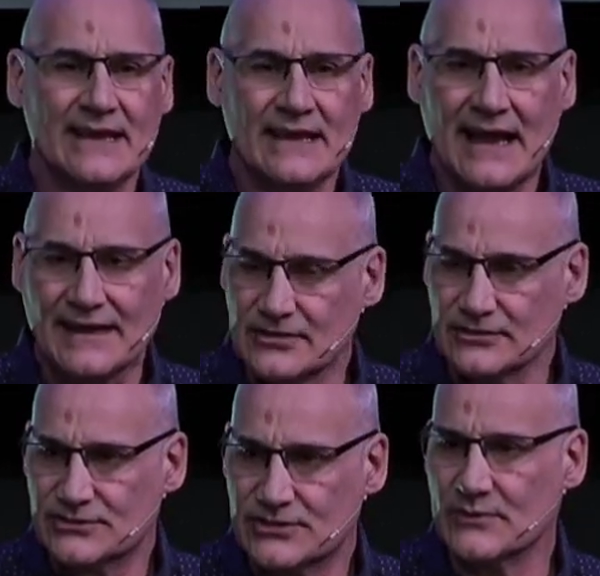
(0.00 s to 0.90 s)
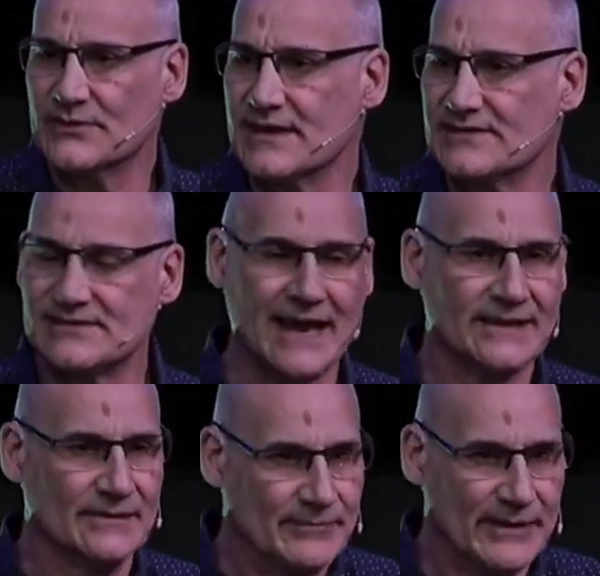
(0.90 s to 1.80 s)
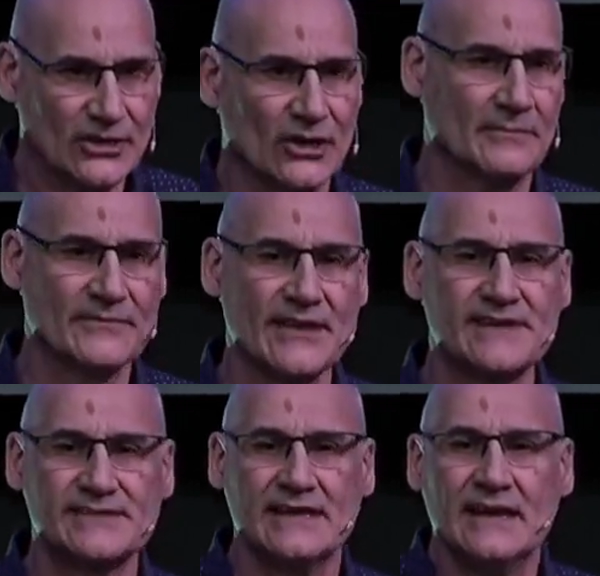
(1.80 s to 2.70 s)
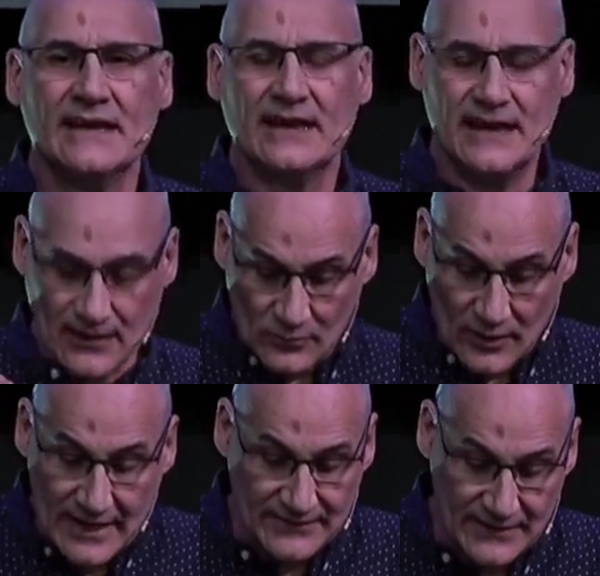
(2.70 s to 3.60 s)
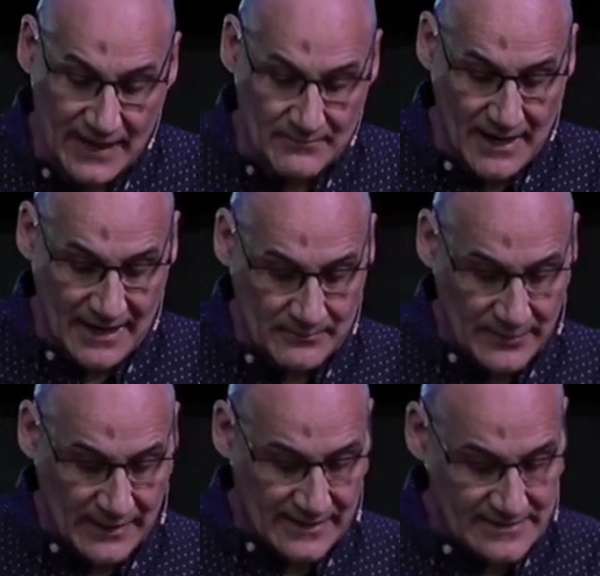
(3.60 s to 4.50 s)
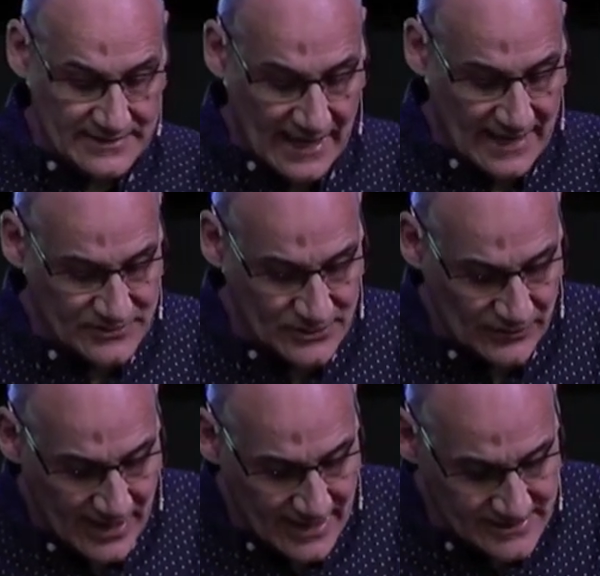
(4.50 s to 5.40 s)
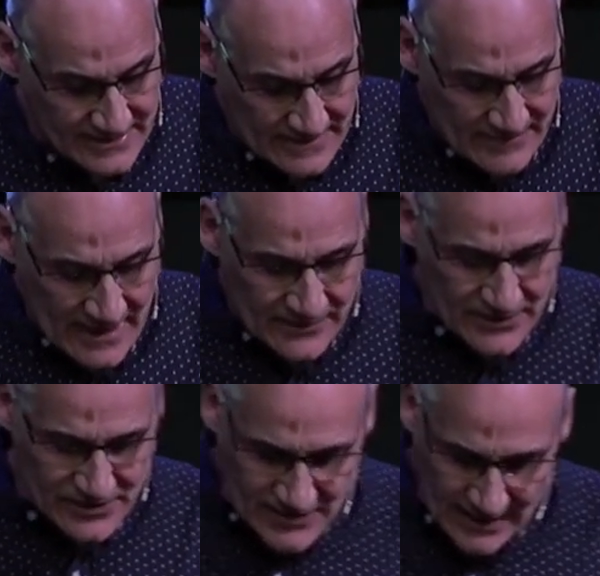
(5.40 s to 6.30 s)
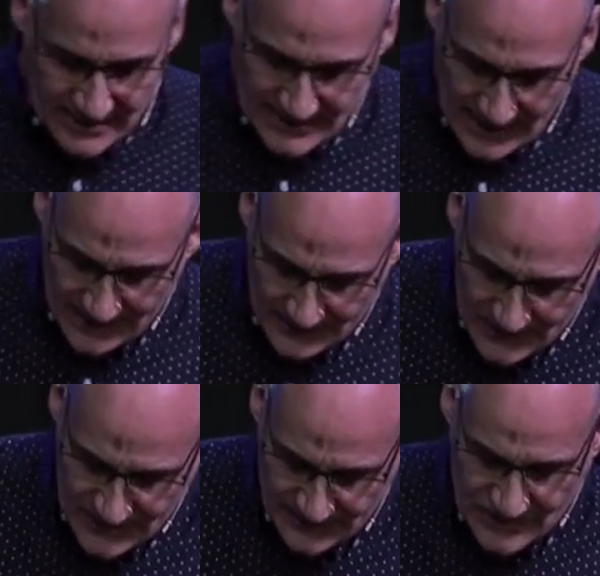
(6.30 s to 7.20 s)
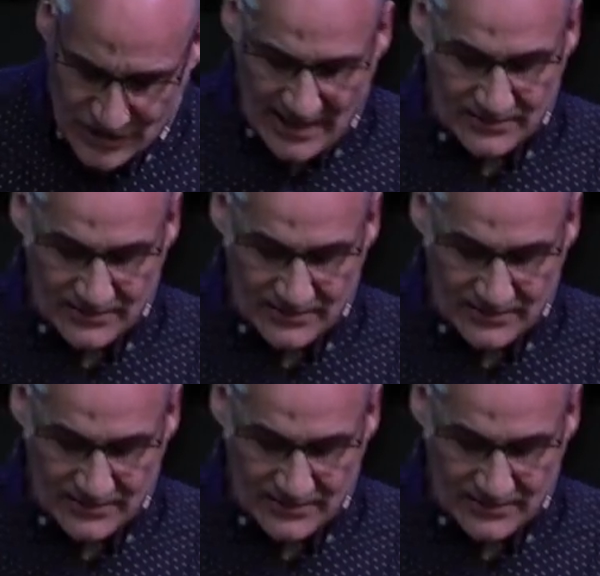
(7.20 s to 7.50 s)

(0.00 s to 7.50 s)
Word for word: I can do this. I can become this, uh, whatever that might be in his life. So that is the second element of change.